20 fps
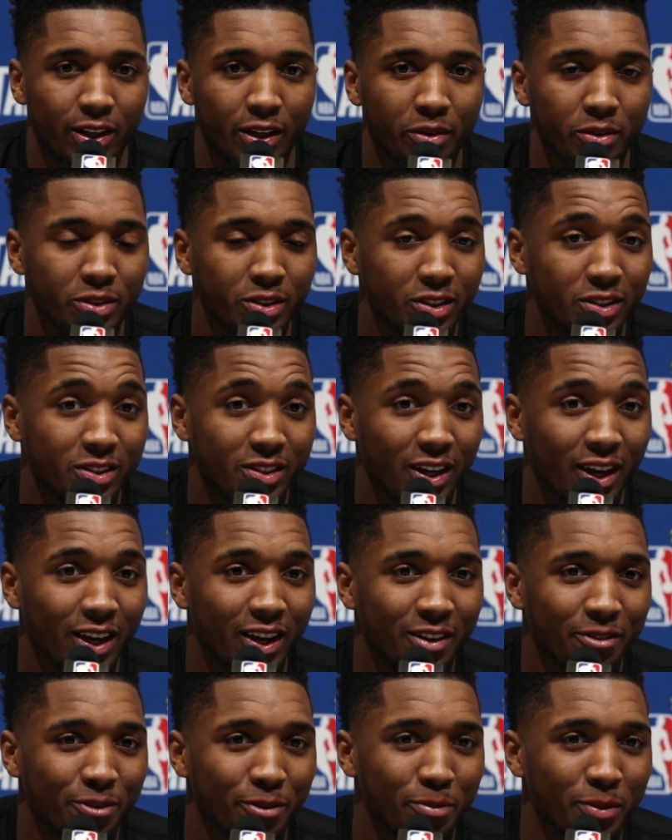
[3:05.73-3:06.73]
it was just
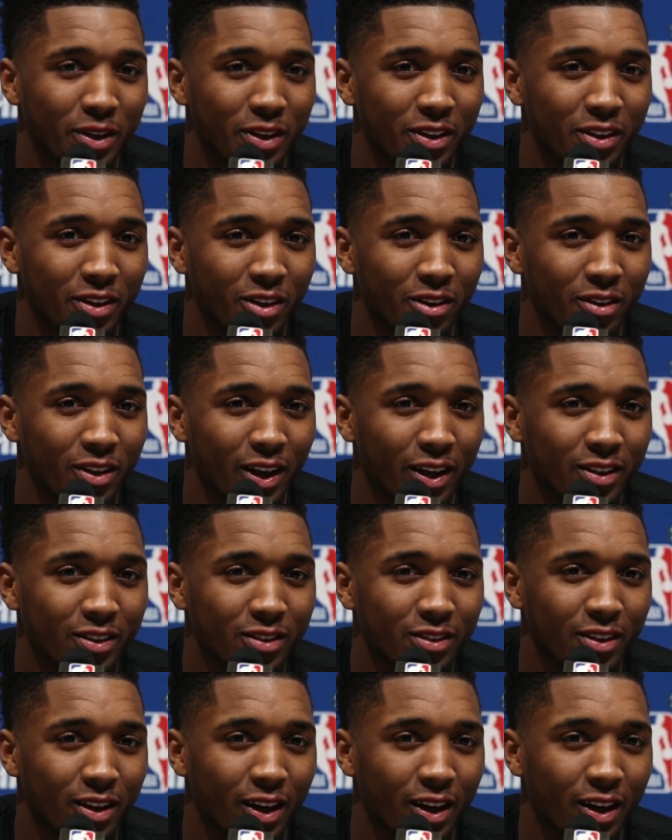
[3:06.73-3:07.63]
sad for me, you know, like,